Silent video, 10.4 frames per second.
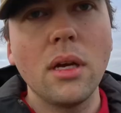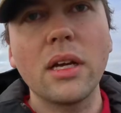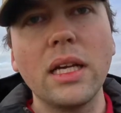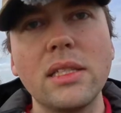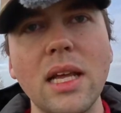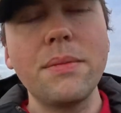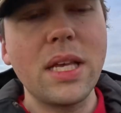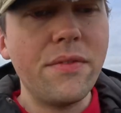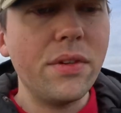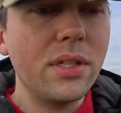Okay, step
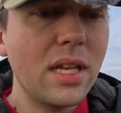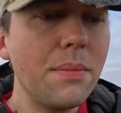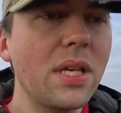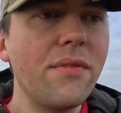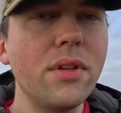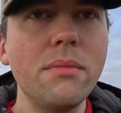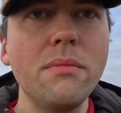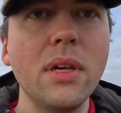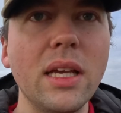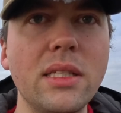7. Step
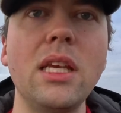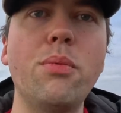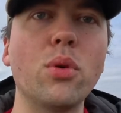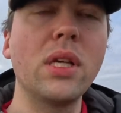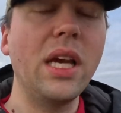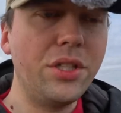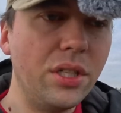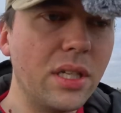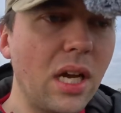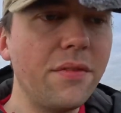7 is
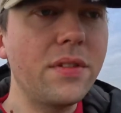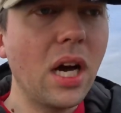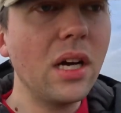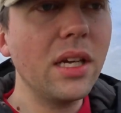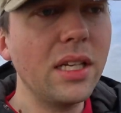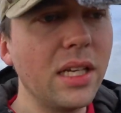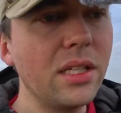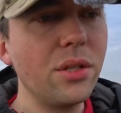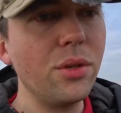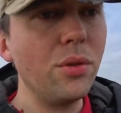deportations, and I've tied
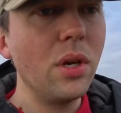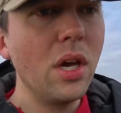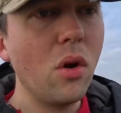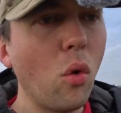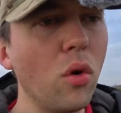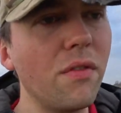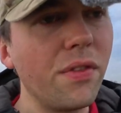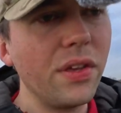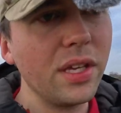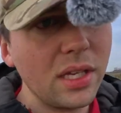into all
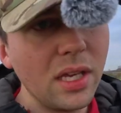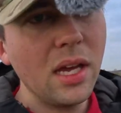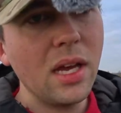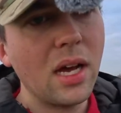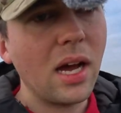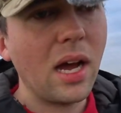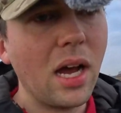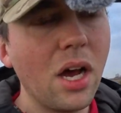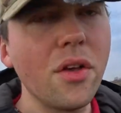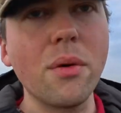of the
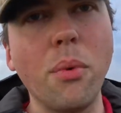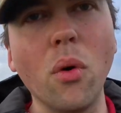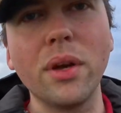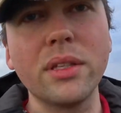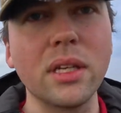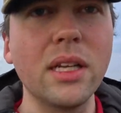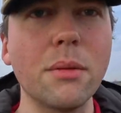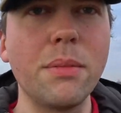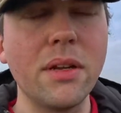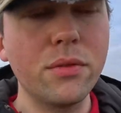other points a
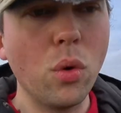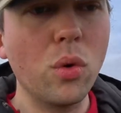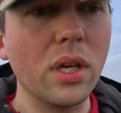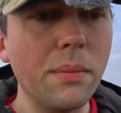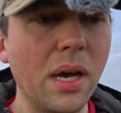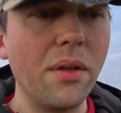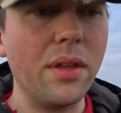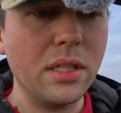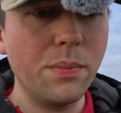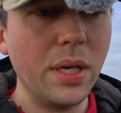little bit of talking about
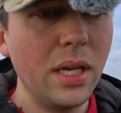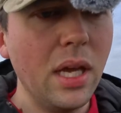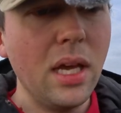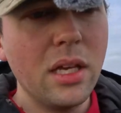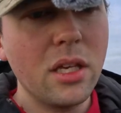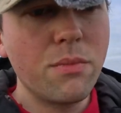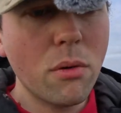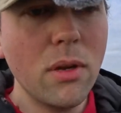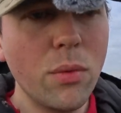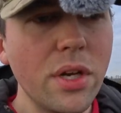this, but you're
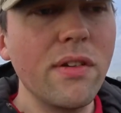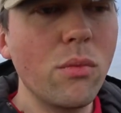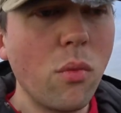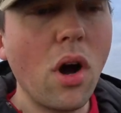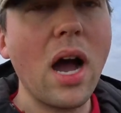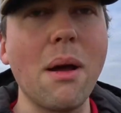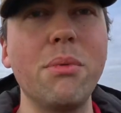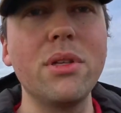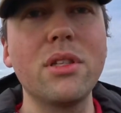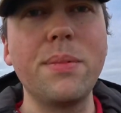probably wondering what
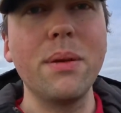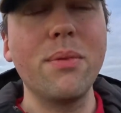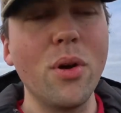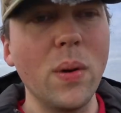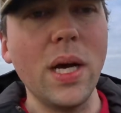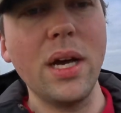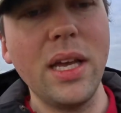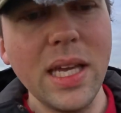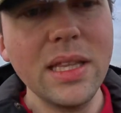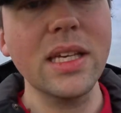happens to people who are
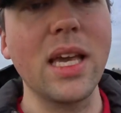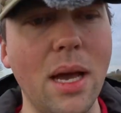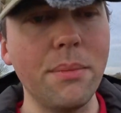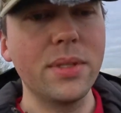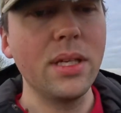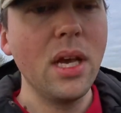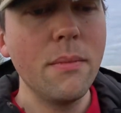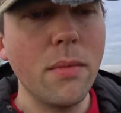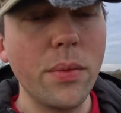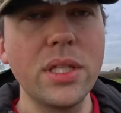in the camps
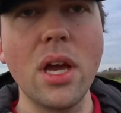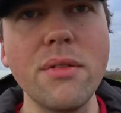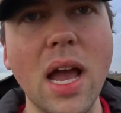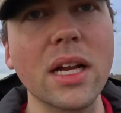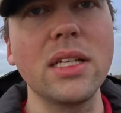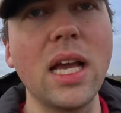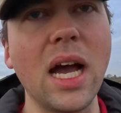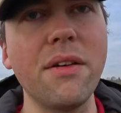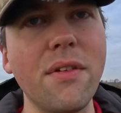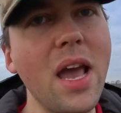but we don't actually
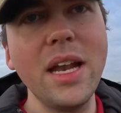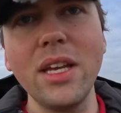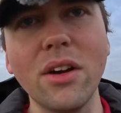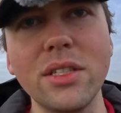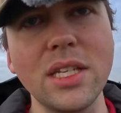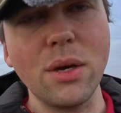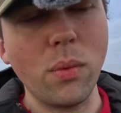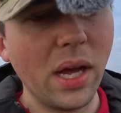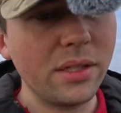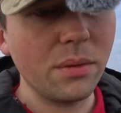have any idea
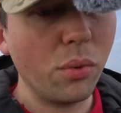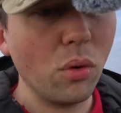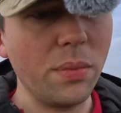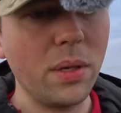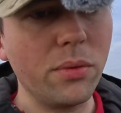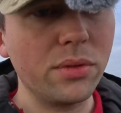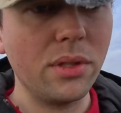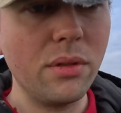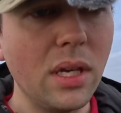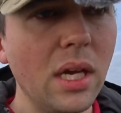where to deport people to.